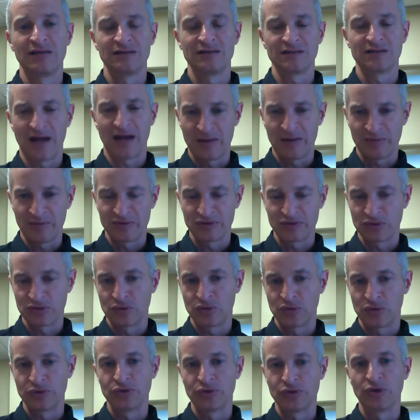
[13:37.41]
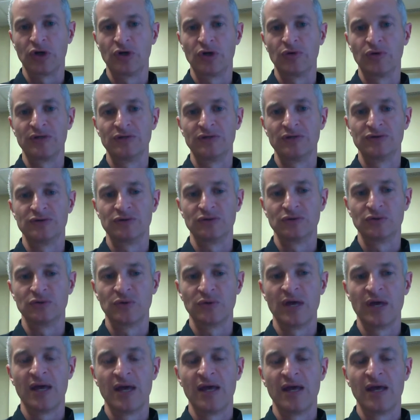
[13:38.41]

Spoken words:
the type of school you're going to,